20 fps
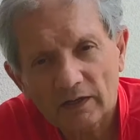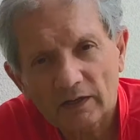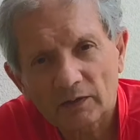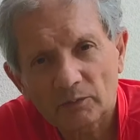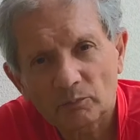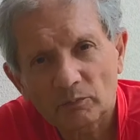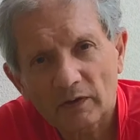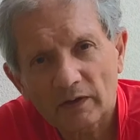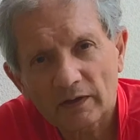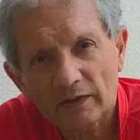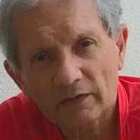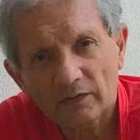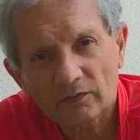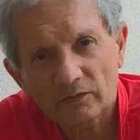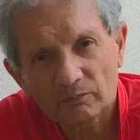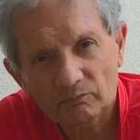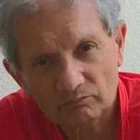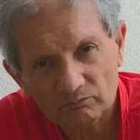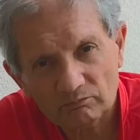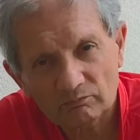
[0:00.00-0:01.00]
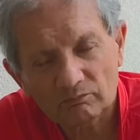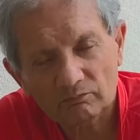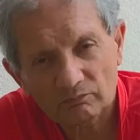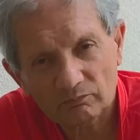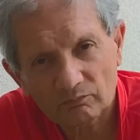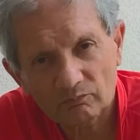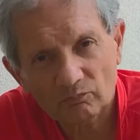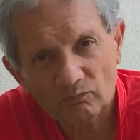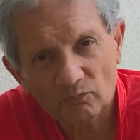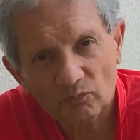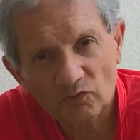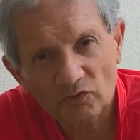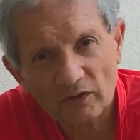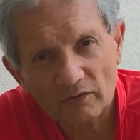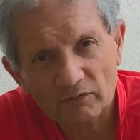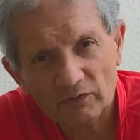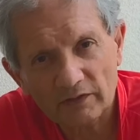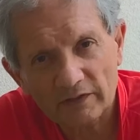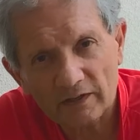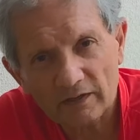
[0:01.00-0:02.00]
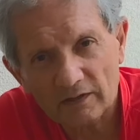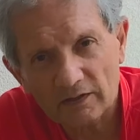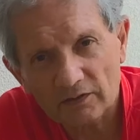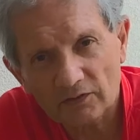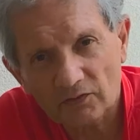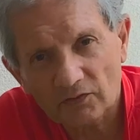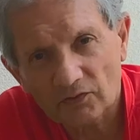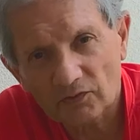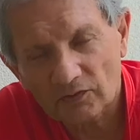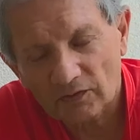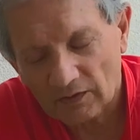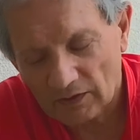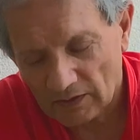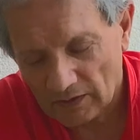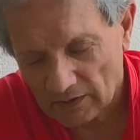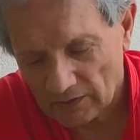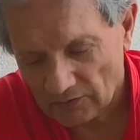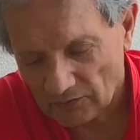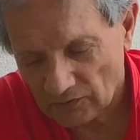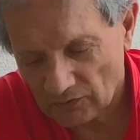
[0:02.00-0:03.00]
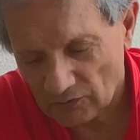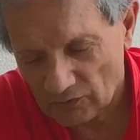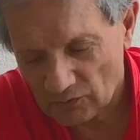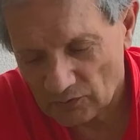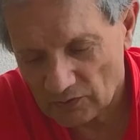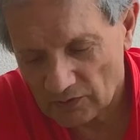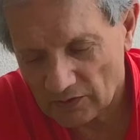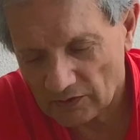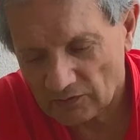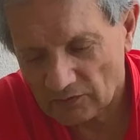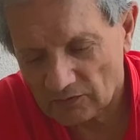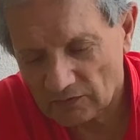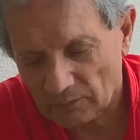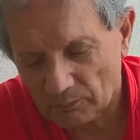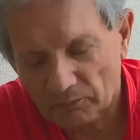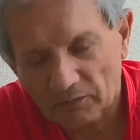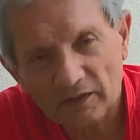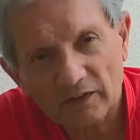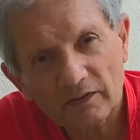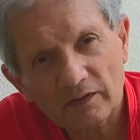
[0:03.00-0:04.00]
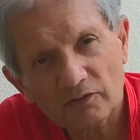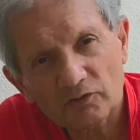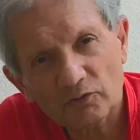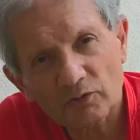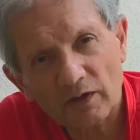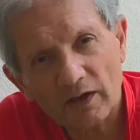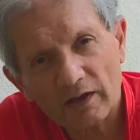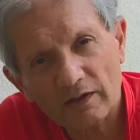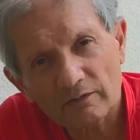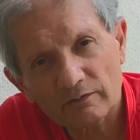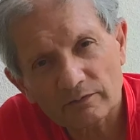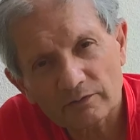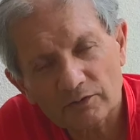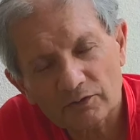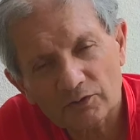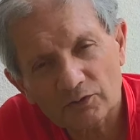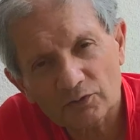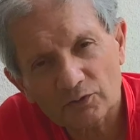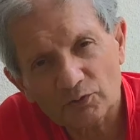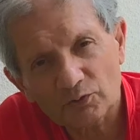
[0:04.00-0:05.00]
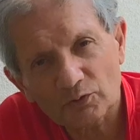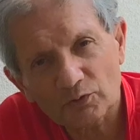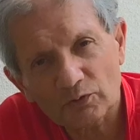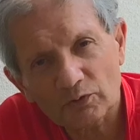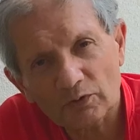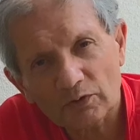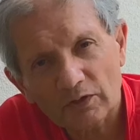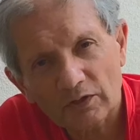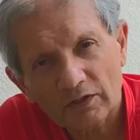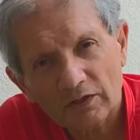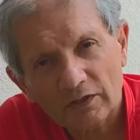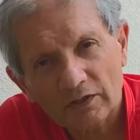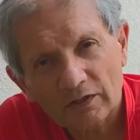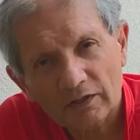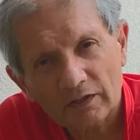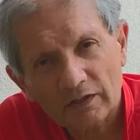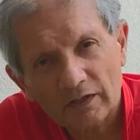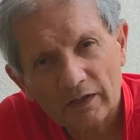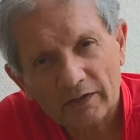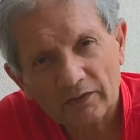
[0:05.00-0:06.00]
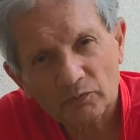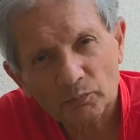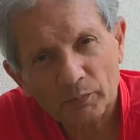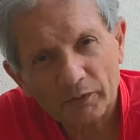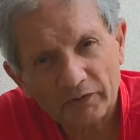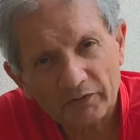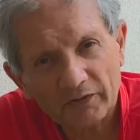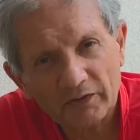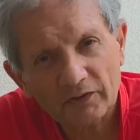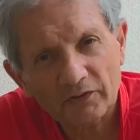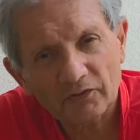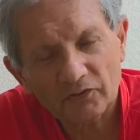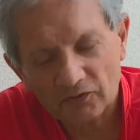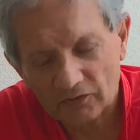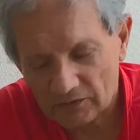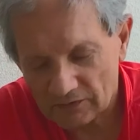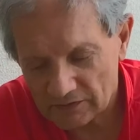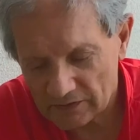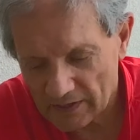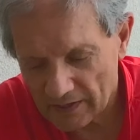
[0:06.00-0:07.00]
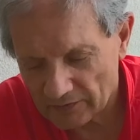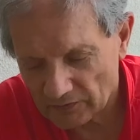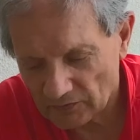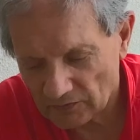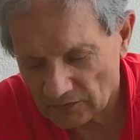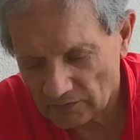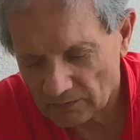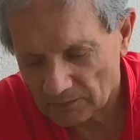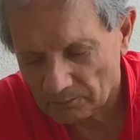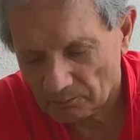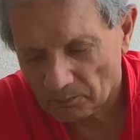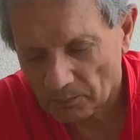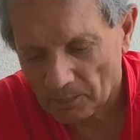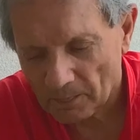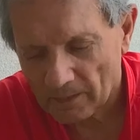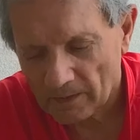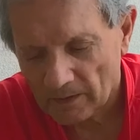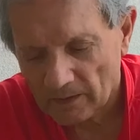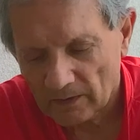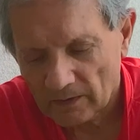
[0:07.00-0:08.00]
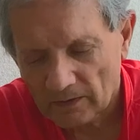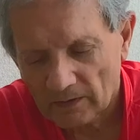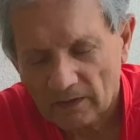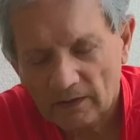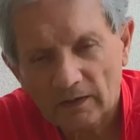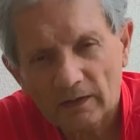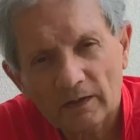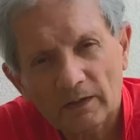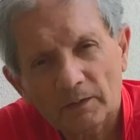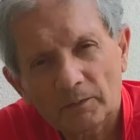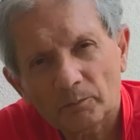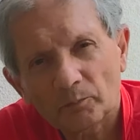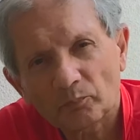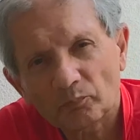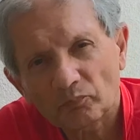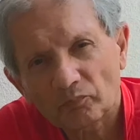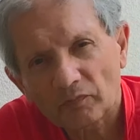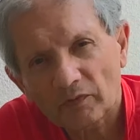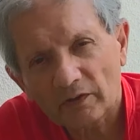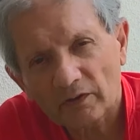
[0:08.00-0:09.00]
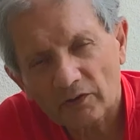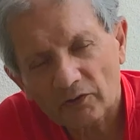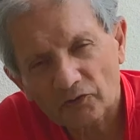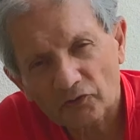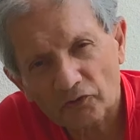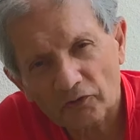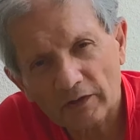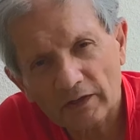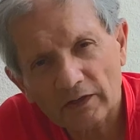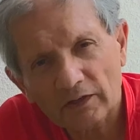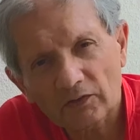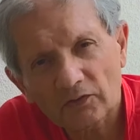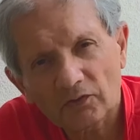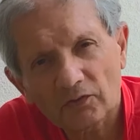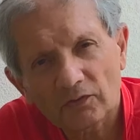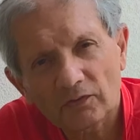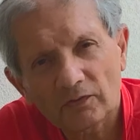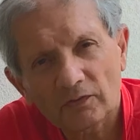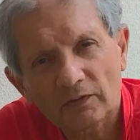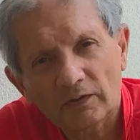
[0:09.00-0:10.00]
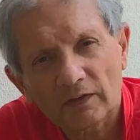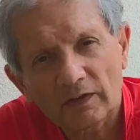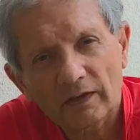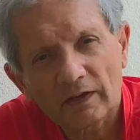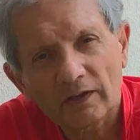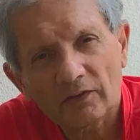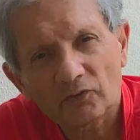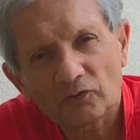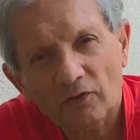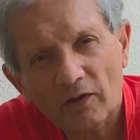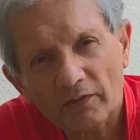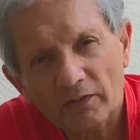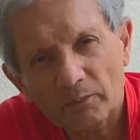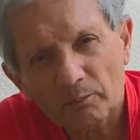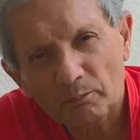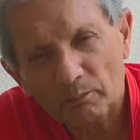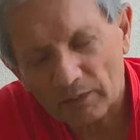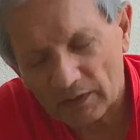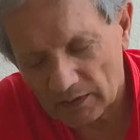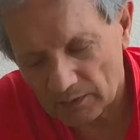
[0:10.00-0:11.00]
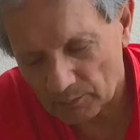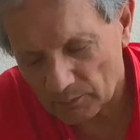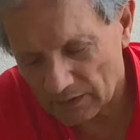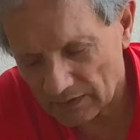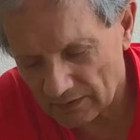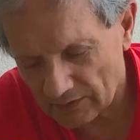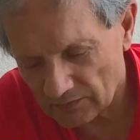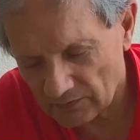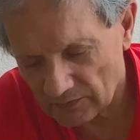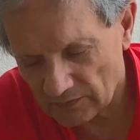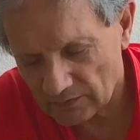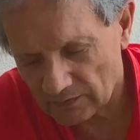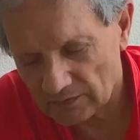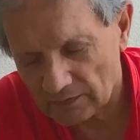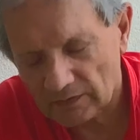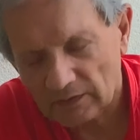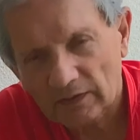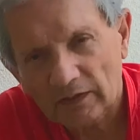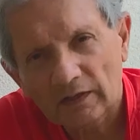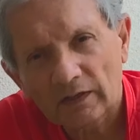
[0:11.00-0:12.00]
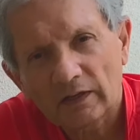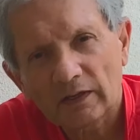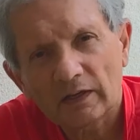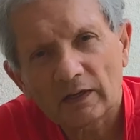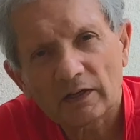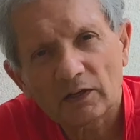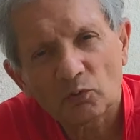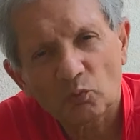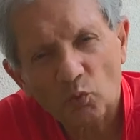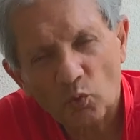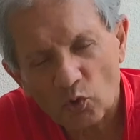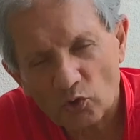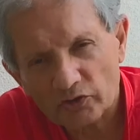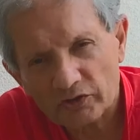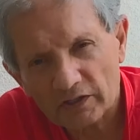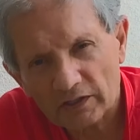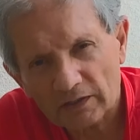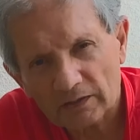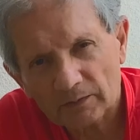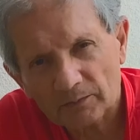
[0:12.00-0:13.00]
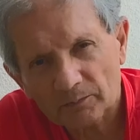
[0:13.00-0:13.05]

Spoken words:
by several yards. So it's something that you have to experience and test. There are trees, it's rather minimalist, water,